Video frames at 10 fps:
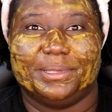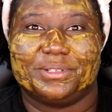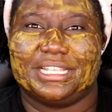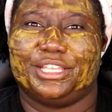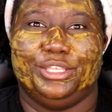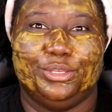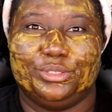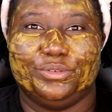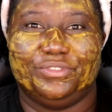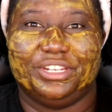It was like a
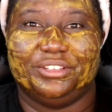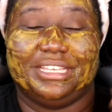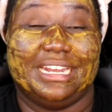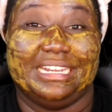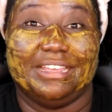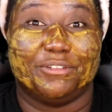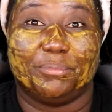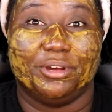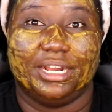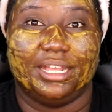YouTube video that I never
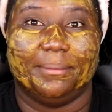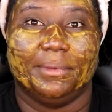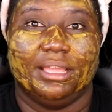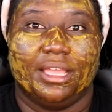put up.